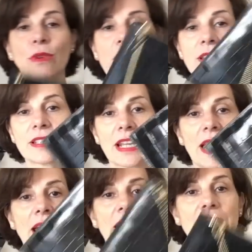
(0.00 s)
I
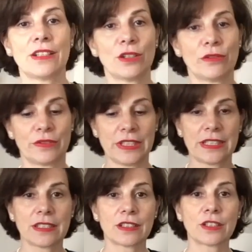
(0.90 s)
love this clutch
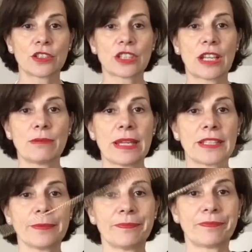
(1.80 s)
handbag.
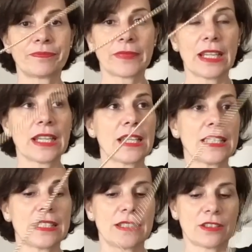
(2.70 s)
It's got
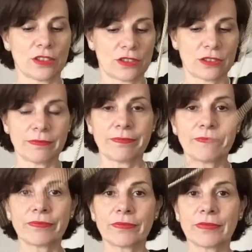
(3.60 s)

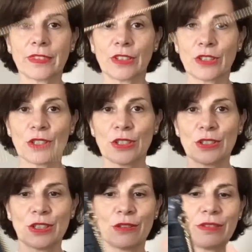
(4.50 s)
a lovely
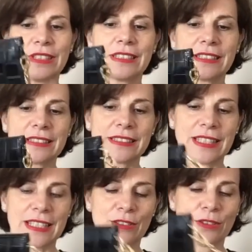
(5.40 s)
hand
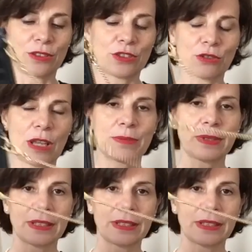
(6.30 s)
strap here.